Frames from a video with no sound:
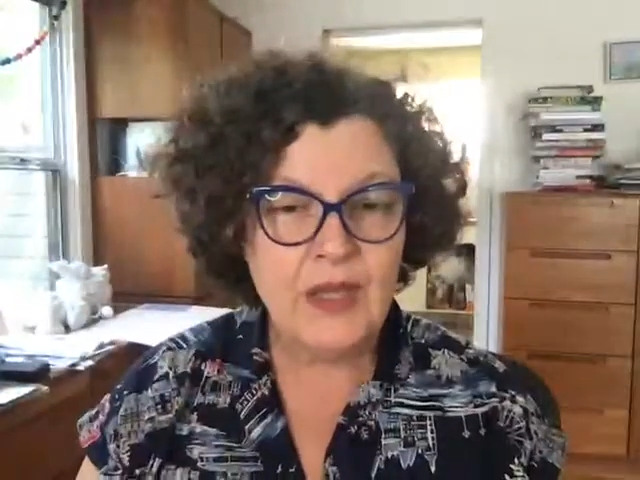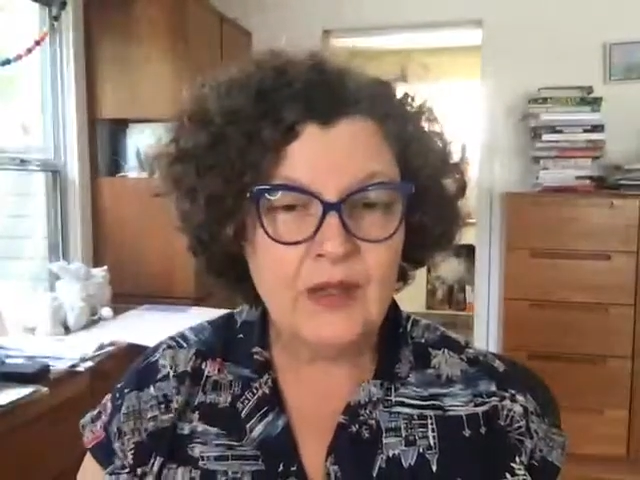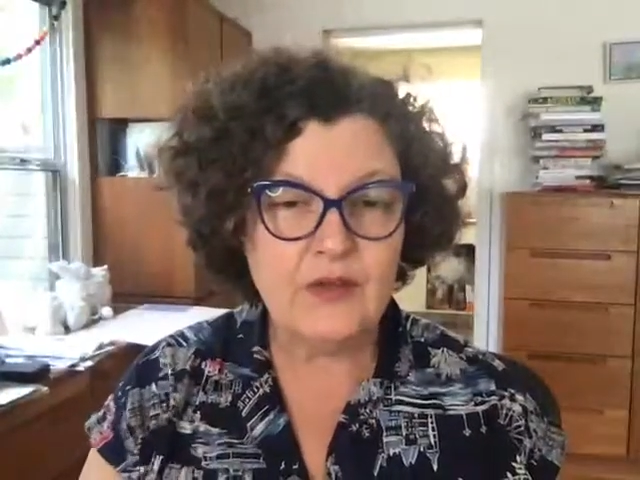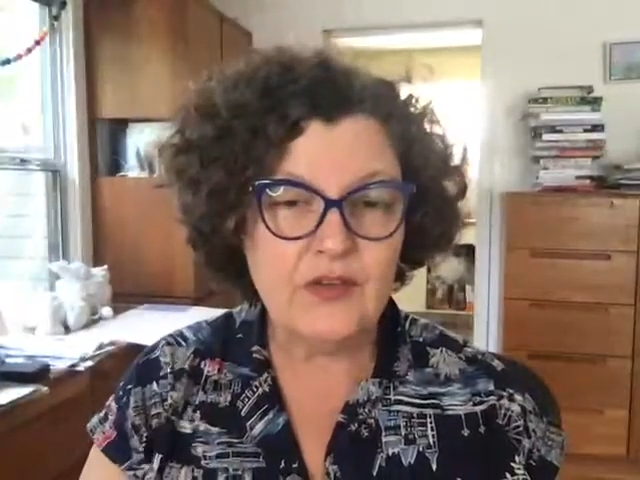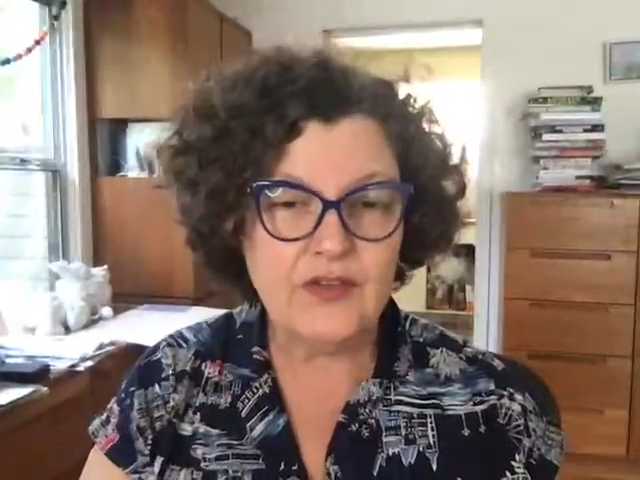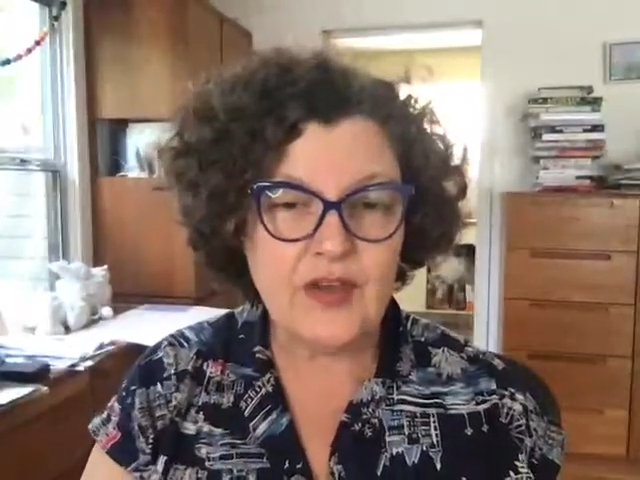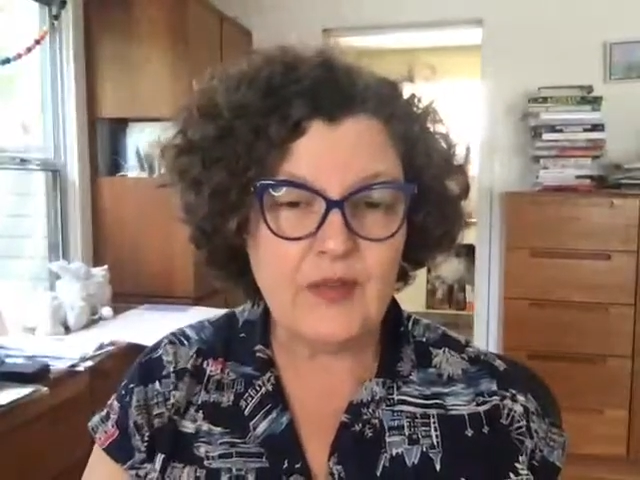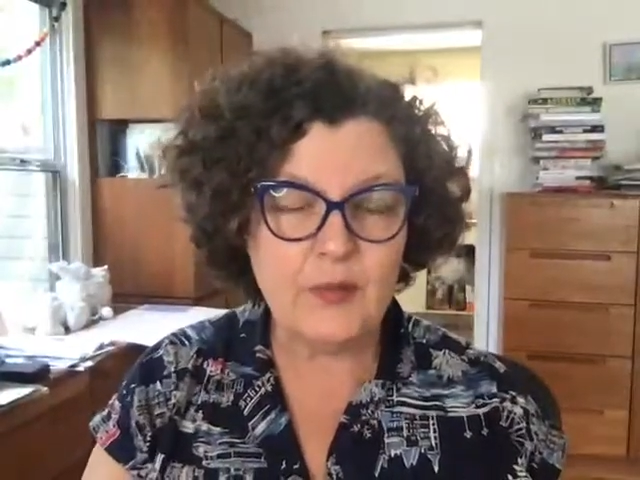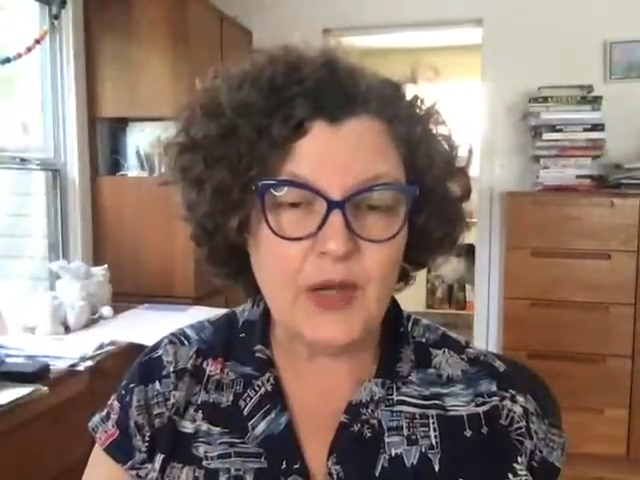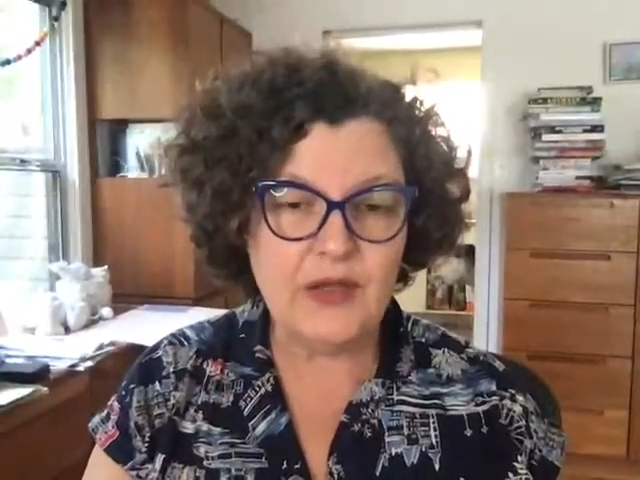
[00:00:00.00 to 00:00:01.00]
You just take the
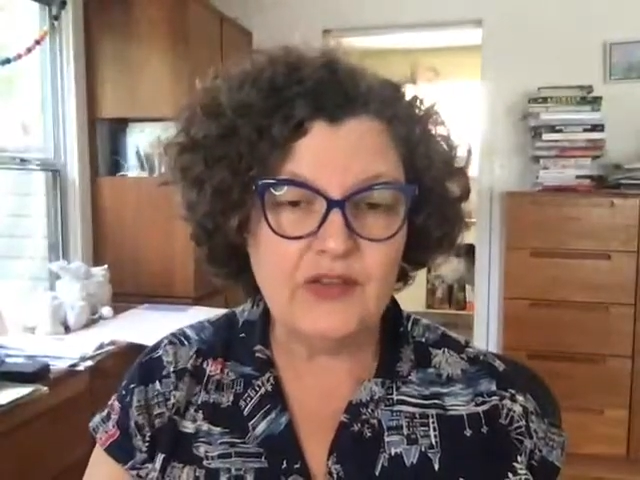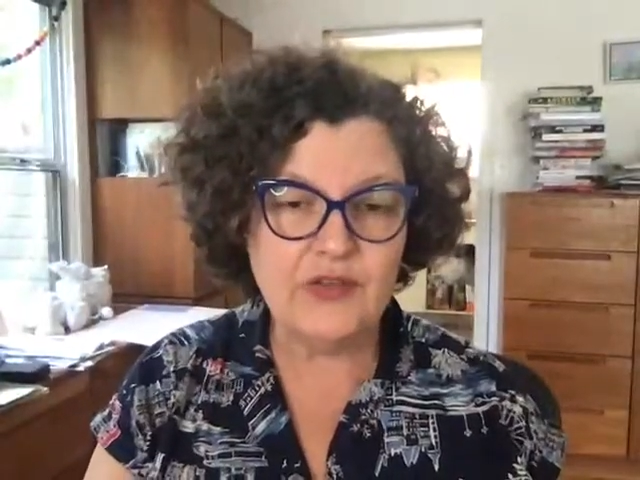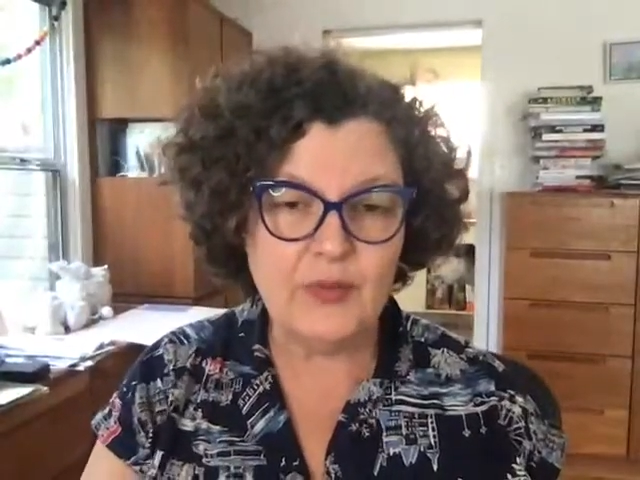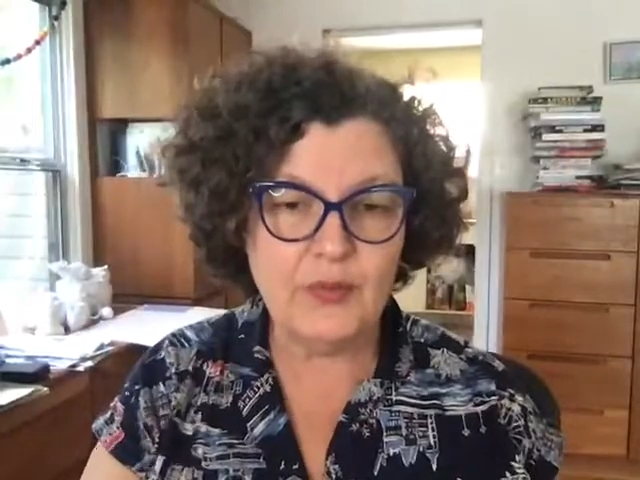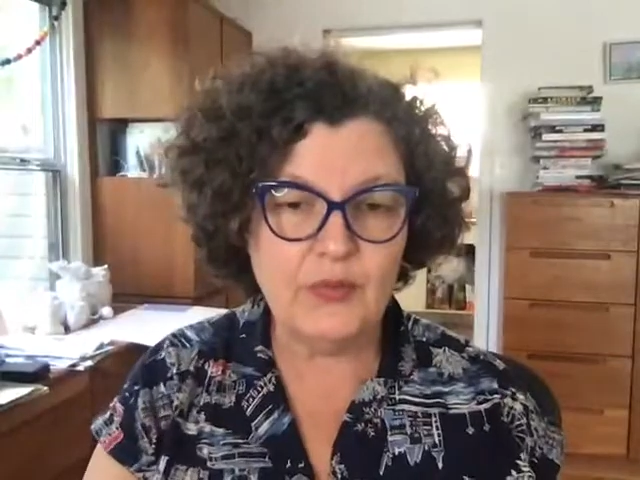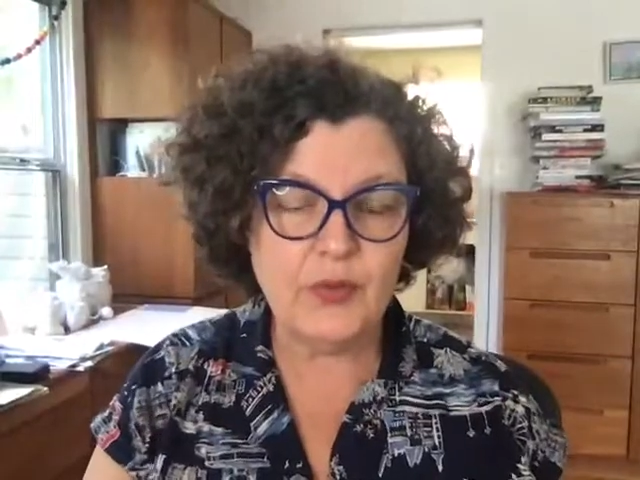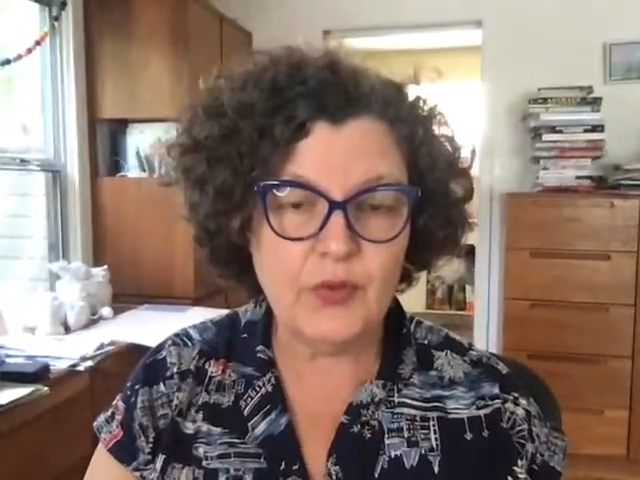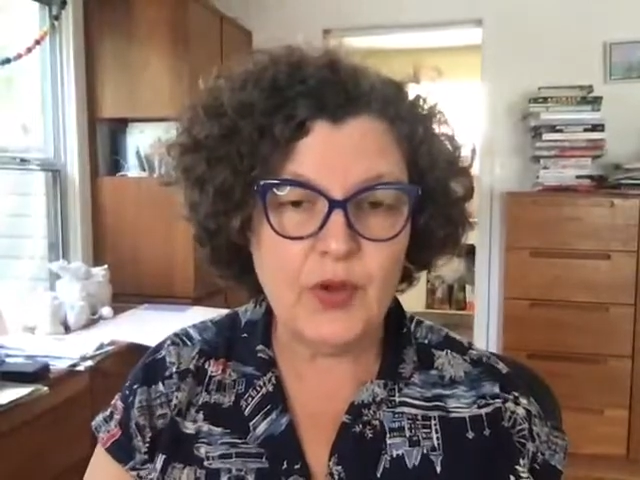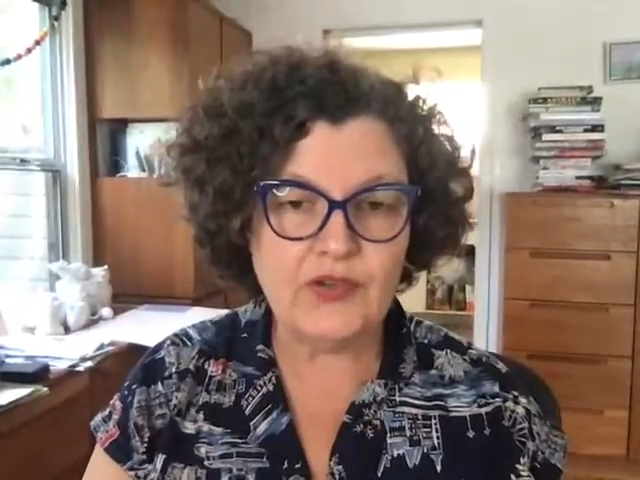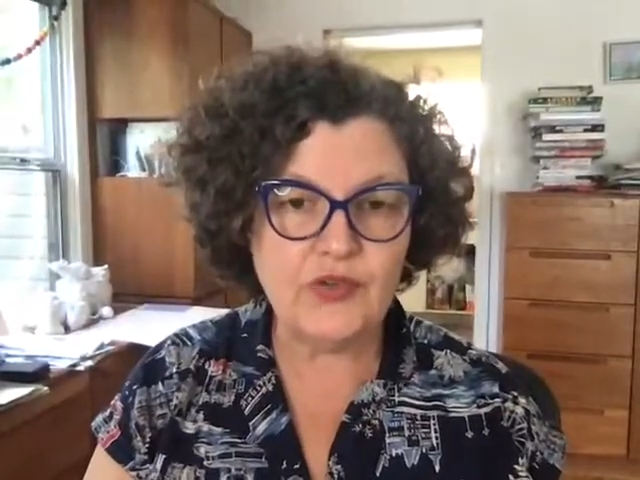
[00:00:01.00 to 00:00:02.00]
brush, and before you
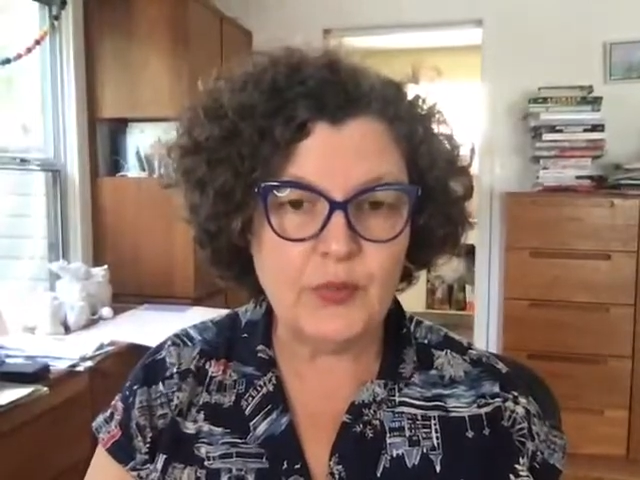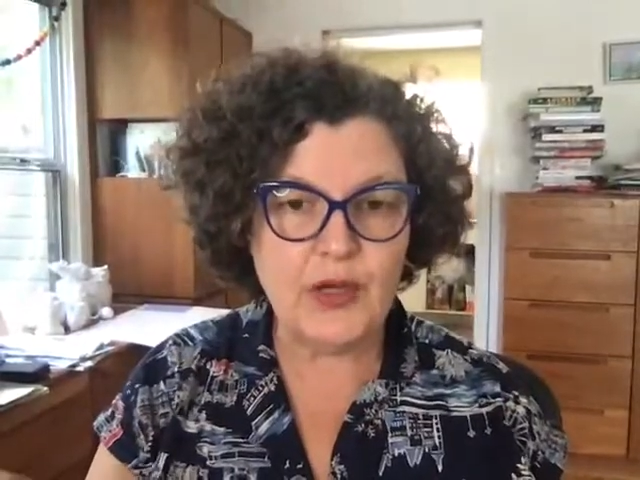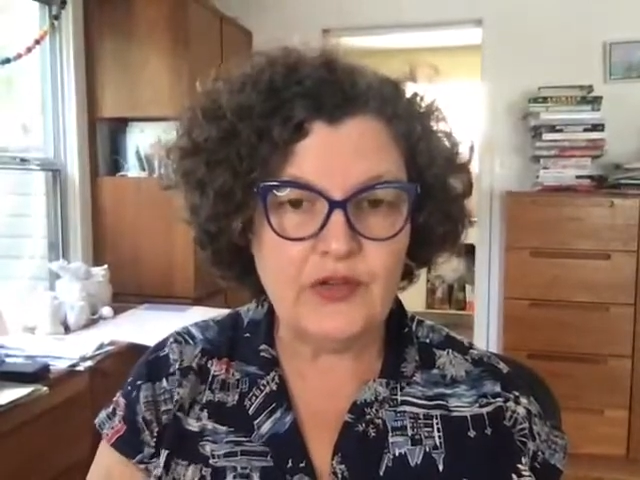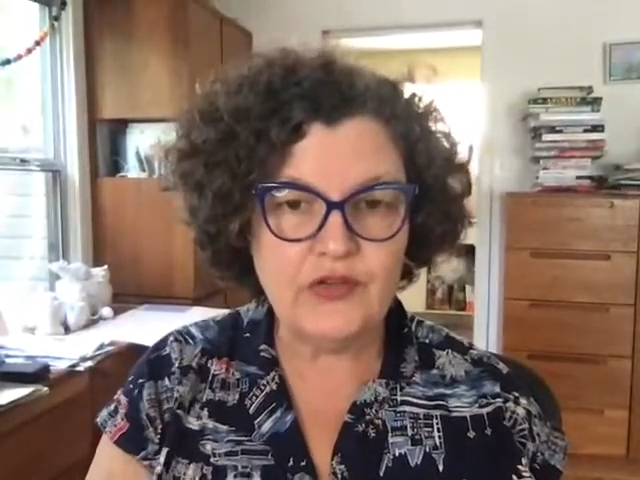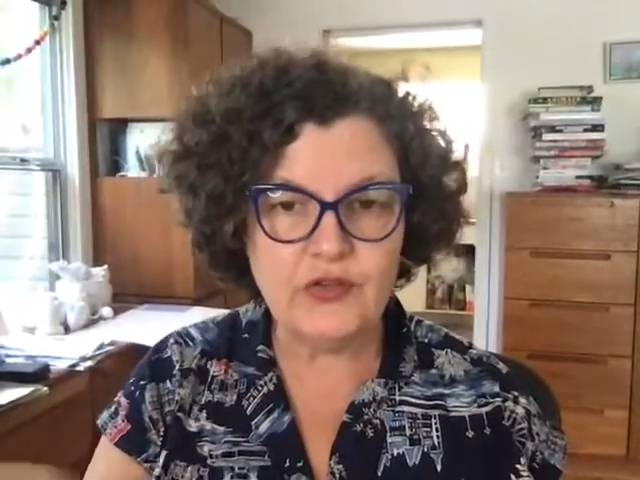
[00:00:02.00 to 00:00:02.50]
wash your brush,